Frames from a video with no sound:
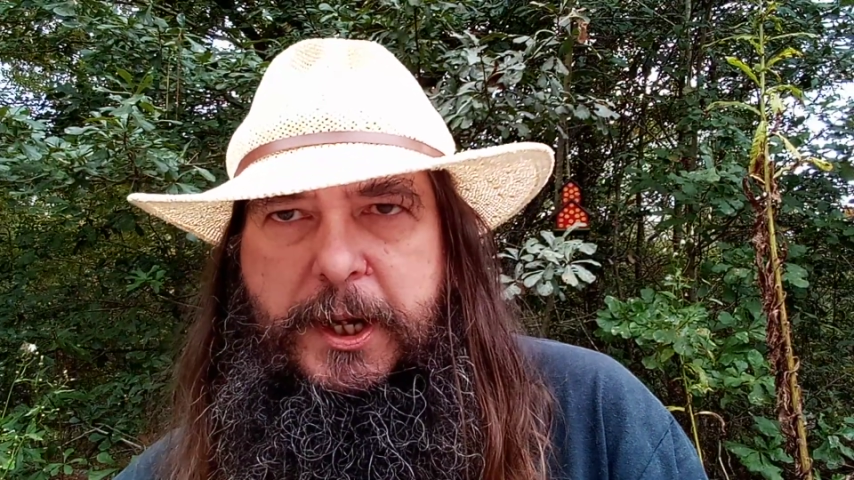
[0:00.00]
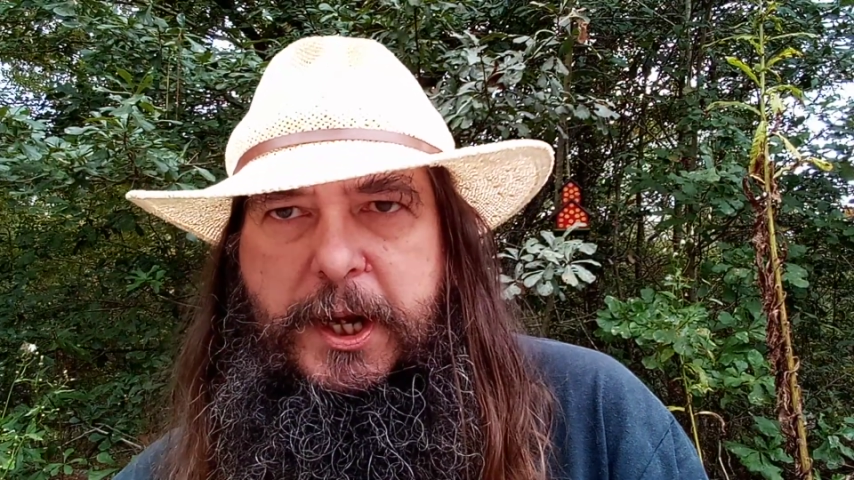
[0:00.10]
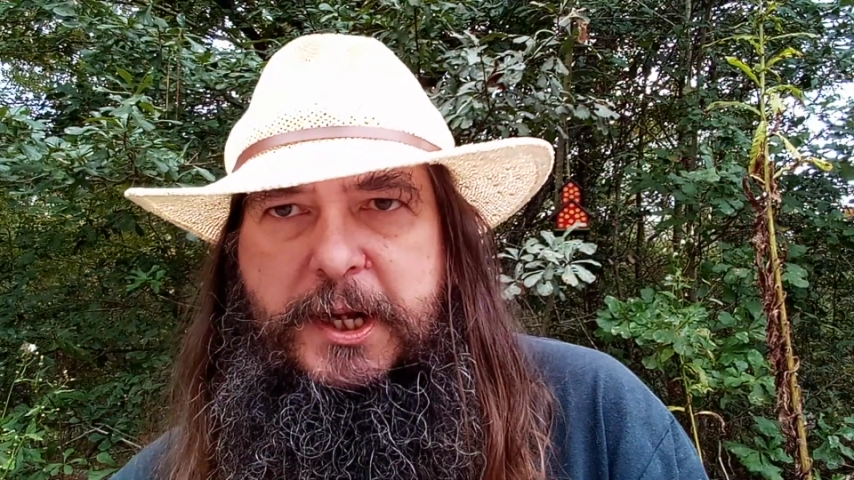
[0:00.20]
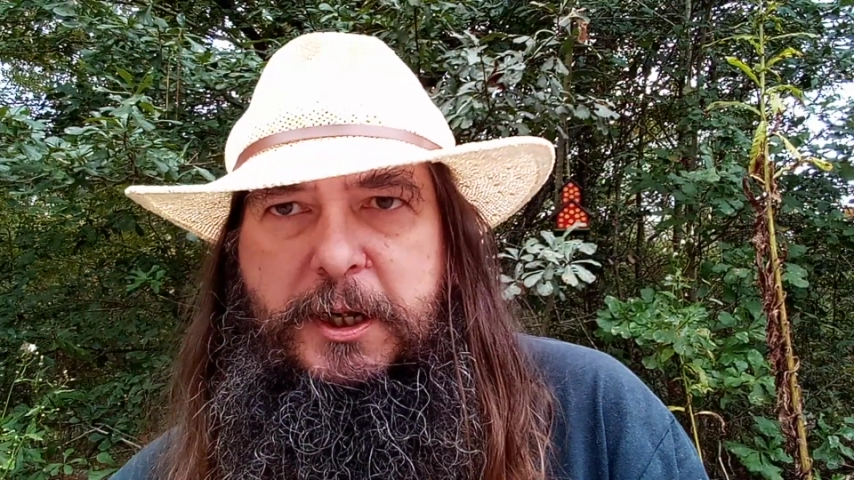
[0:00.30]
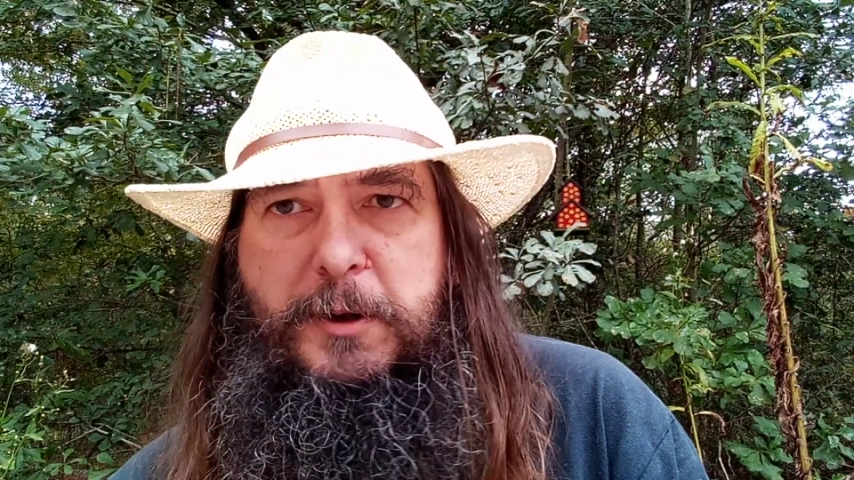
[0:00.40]

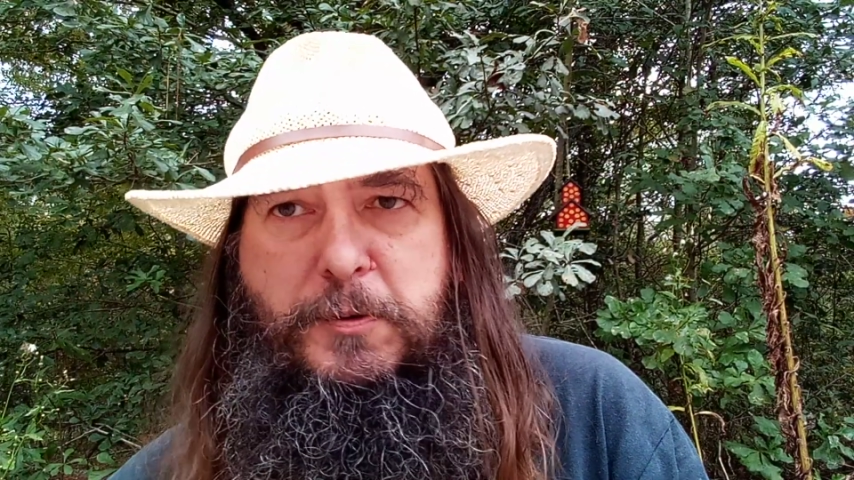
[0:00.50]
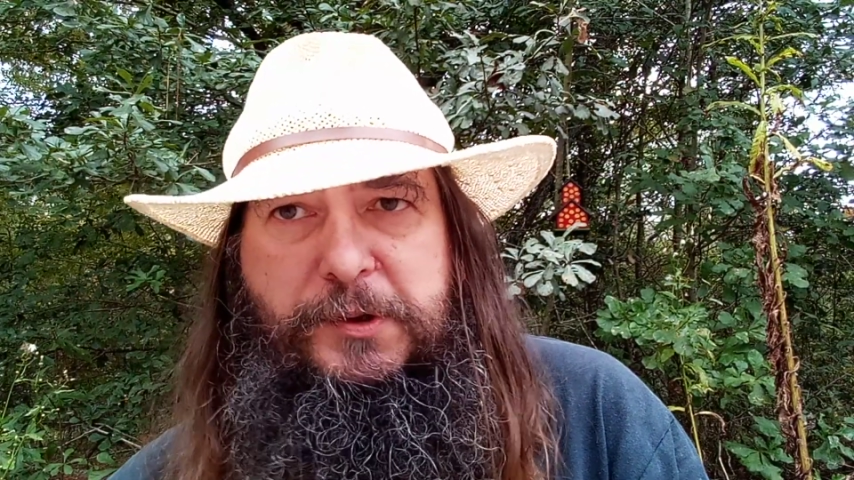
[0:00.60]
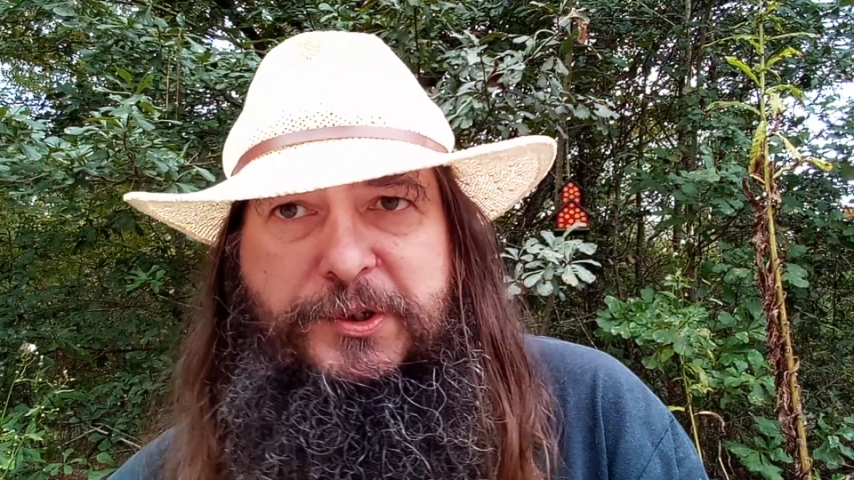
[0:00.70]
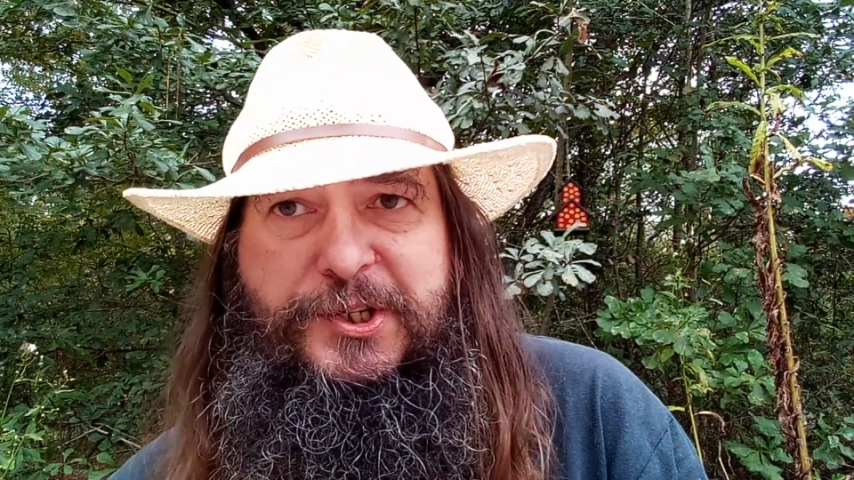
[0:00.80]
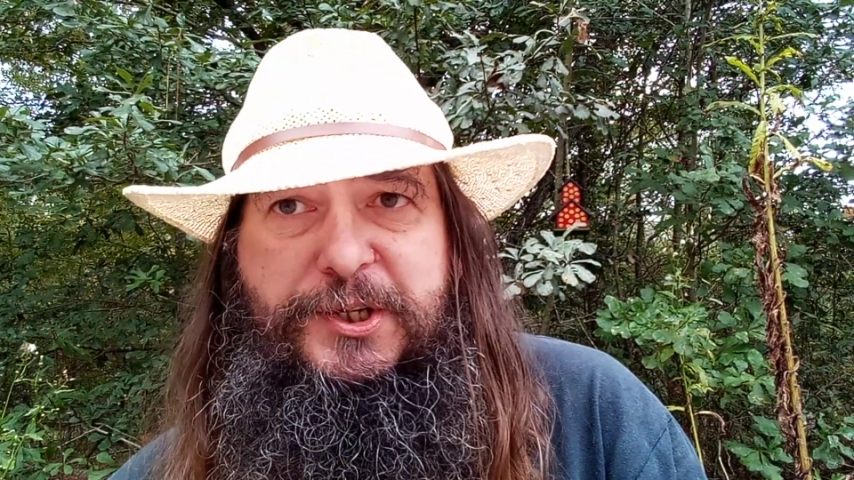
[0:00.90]
it
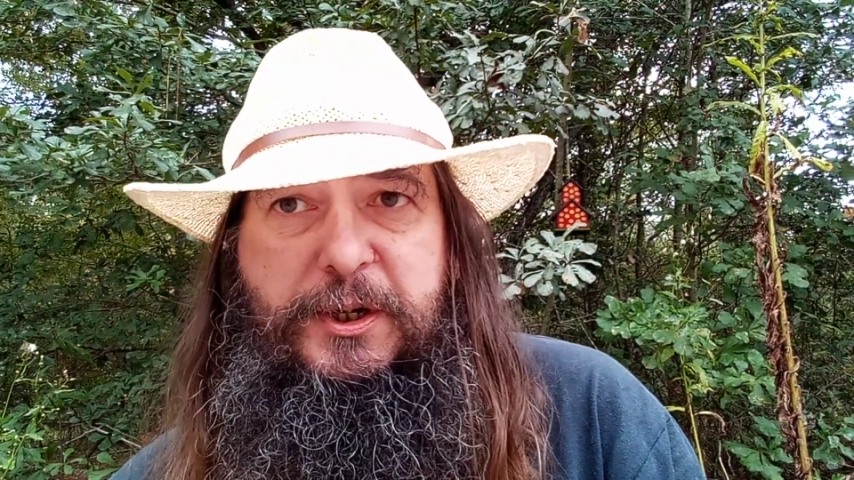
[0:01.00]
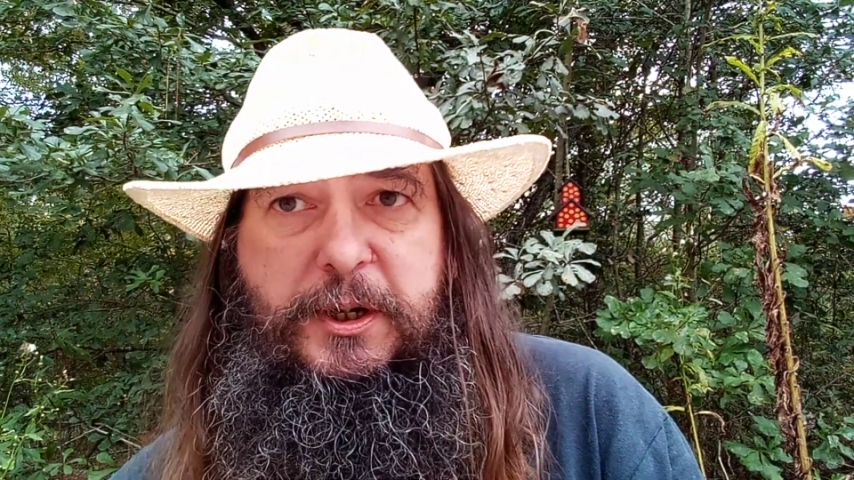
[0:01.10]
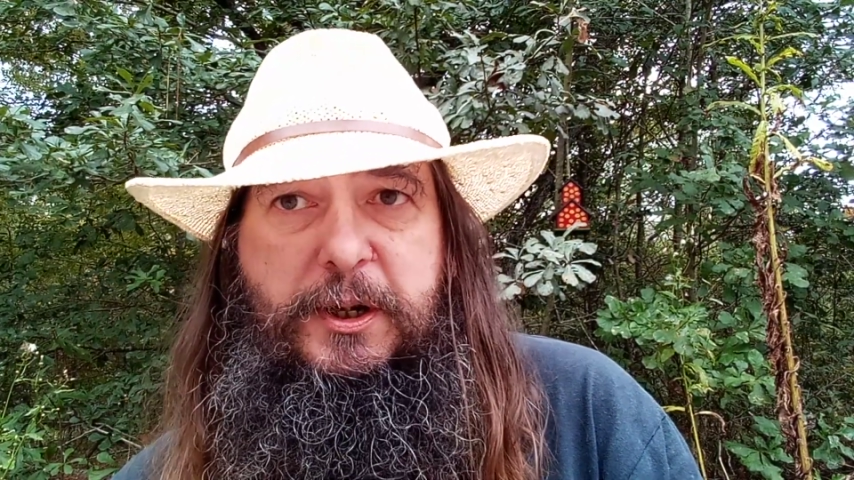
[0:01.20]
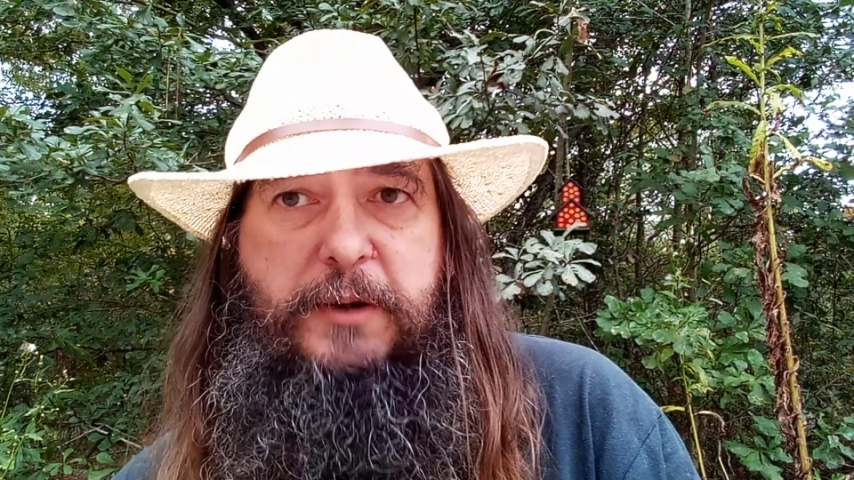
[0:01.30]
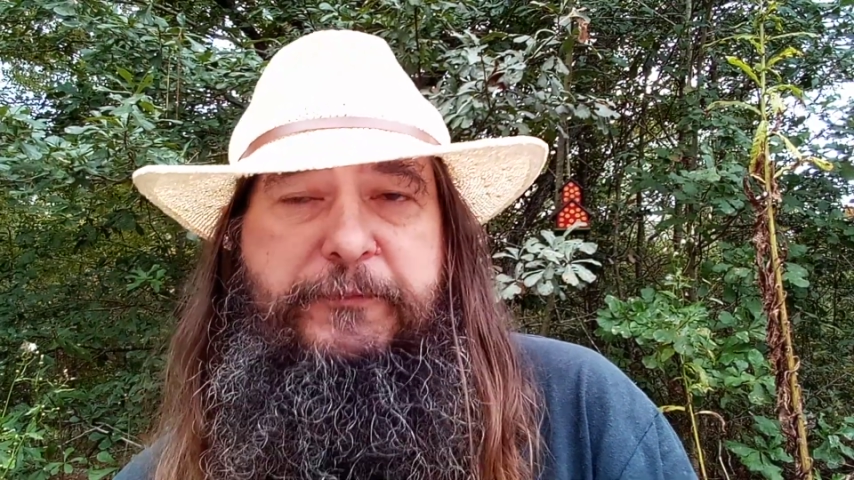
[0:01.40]
looks
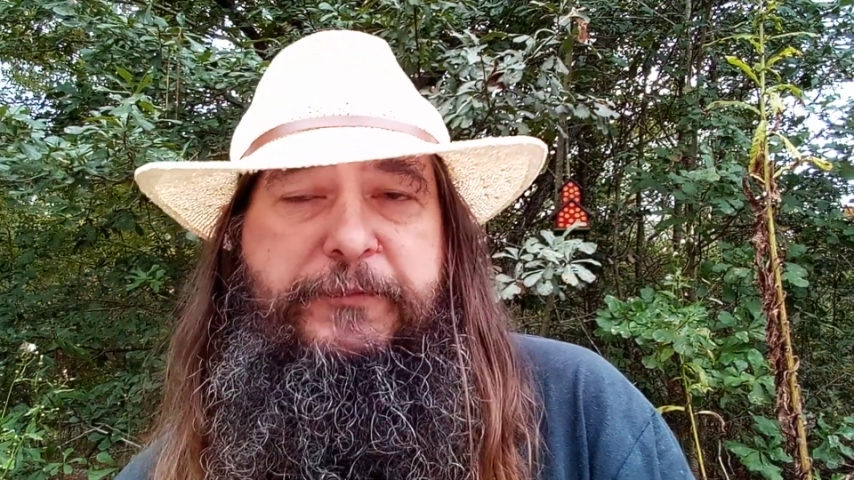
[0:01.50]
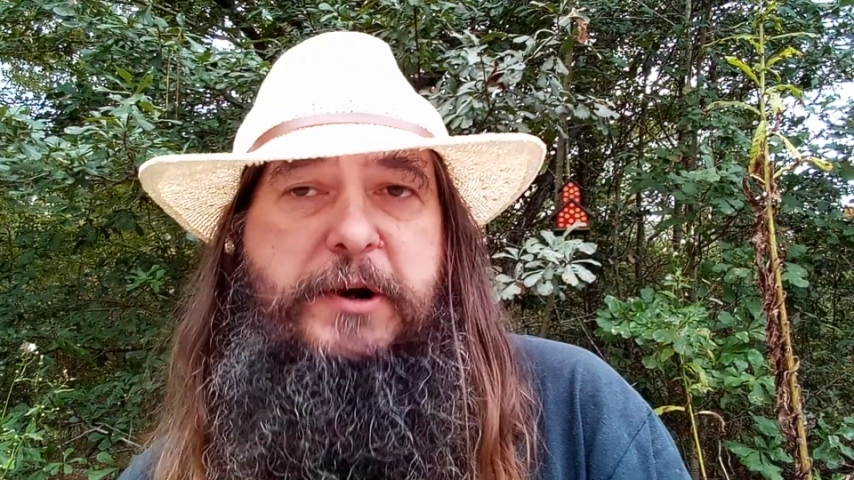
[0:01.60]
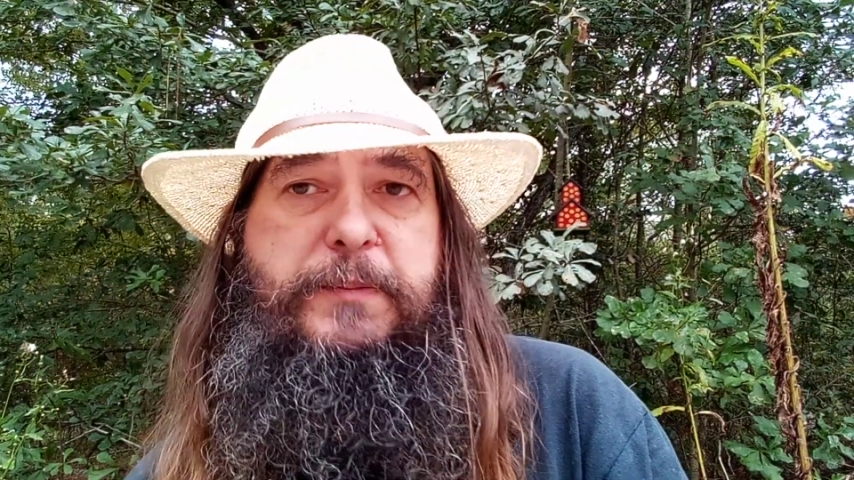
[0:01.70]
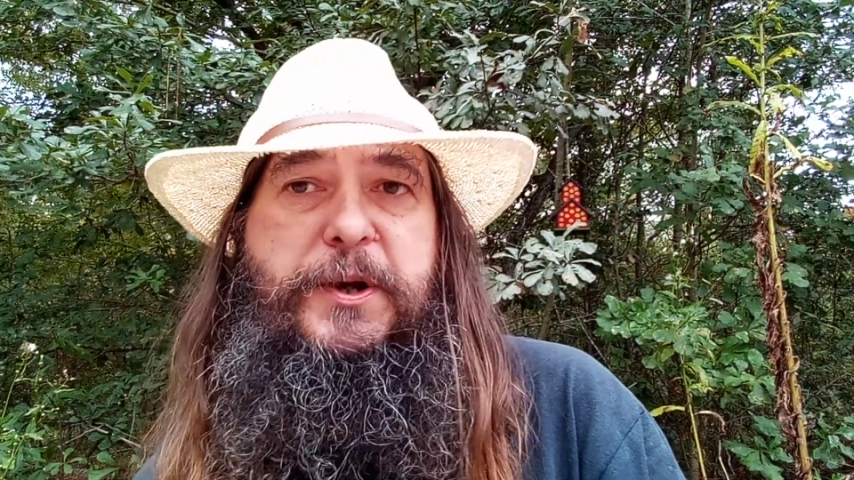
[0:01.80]
very